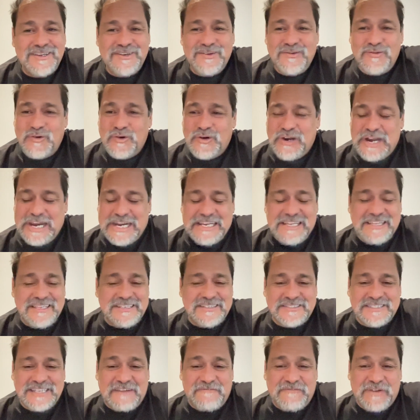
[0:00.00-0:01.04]
or any of the
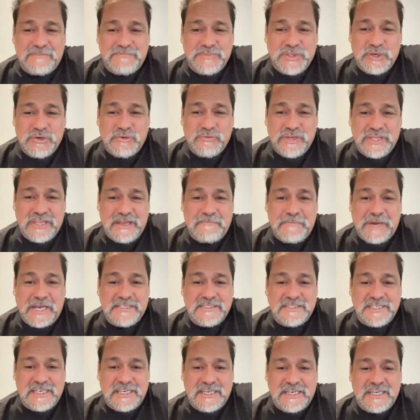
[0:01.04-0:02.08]
stuff I'm doing with
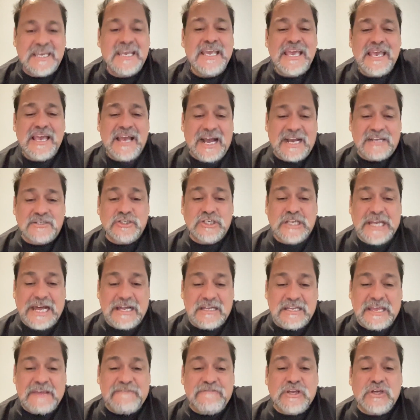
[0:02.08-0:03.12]
MIT. Actually, I'll
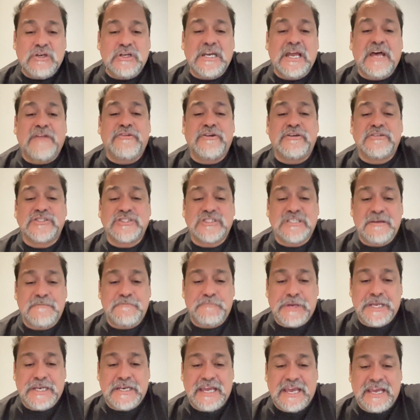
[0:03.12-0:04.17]
give you another
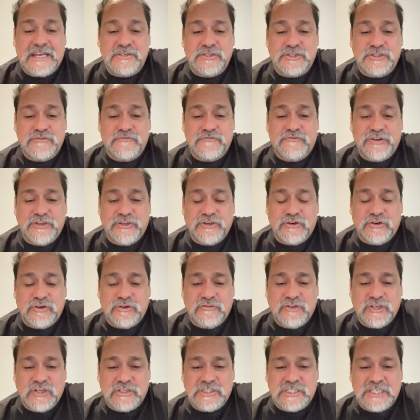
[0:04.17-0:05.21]
snippet, Andrew, for
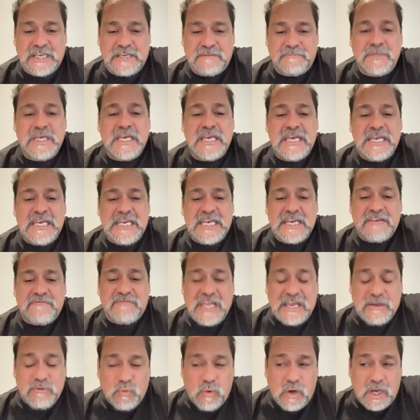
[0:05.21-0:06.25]
your team. If
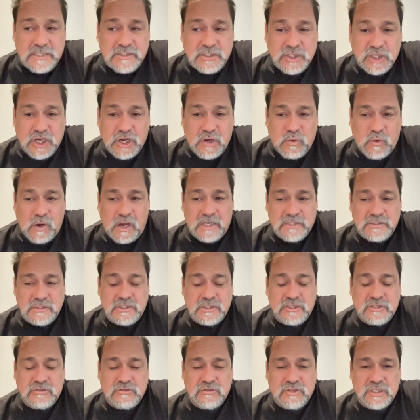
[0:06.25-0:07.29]
they want to go on
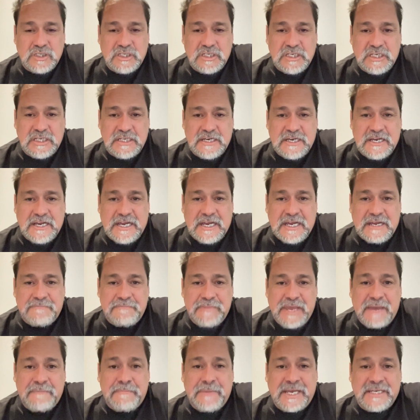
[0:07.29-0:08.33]
to the
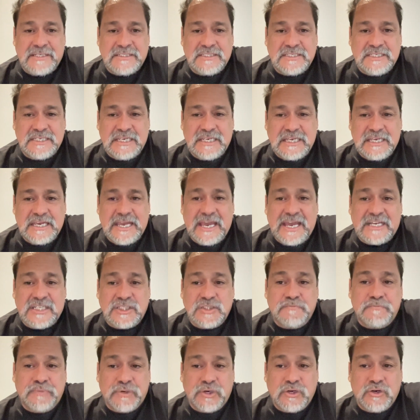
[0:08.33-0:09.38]
MIT
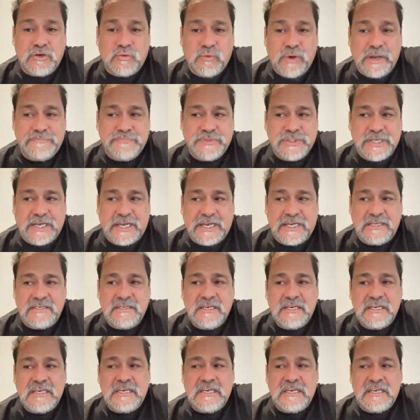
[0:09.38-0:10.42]
X Pro website
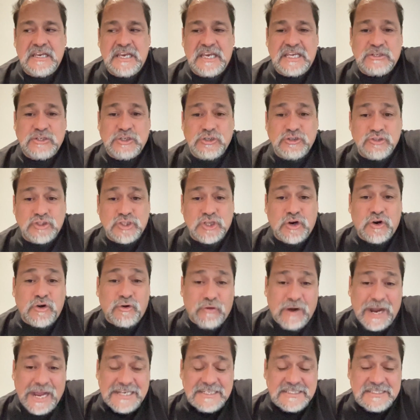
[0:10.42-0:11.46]
and use the
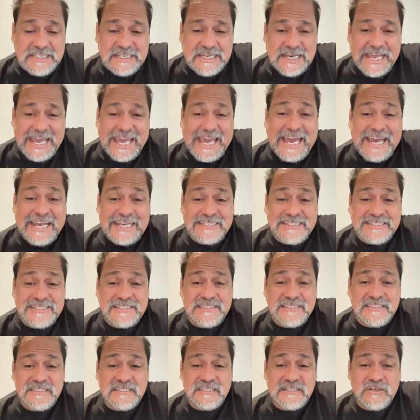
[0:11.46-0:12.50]

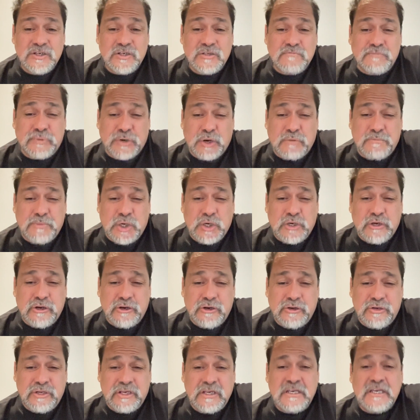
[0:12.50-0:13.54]
HorizonX promo
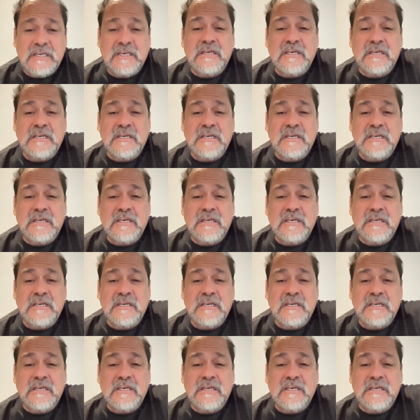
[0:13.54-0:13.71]
code,